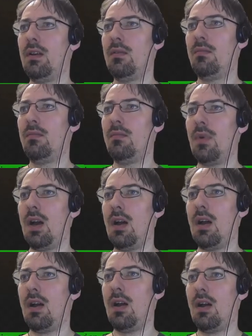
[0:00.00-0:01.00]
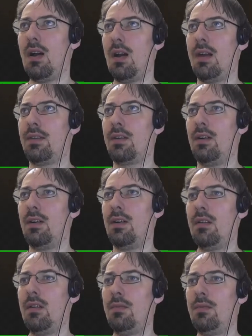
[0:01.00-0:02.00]
other columns we are interested
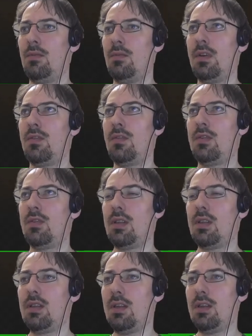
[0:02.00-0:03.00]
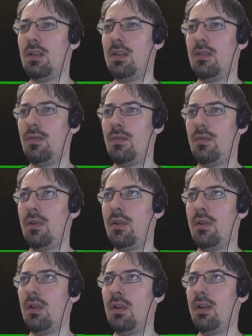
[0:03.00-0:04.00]
in, for the 6th
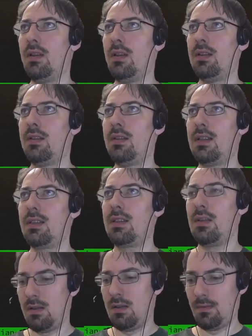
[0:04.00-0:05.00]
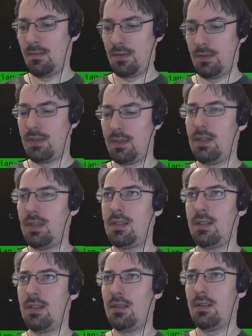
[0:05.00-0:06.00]
column for system
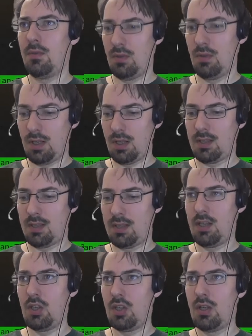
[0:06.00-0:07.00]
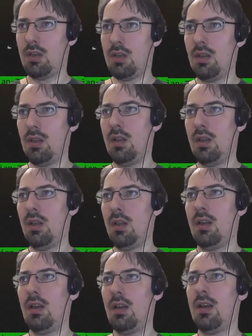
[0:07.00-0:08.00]
utilization, and
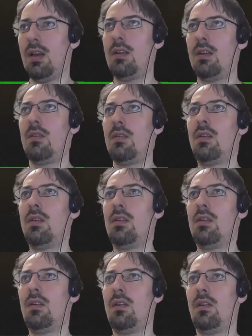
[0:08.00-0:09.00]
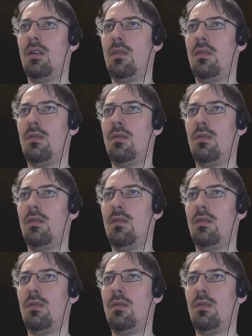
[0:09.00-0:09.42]
for the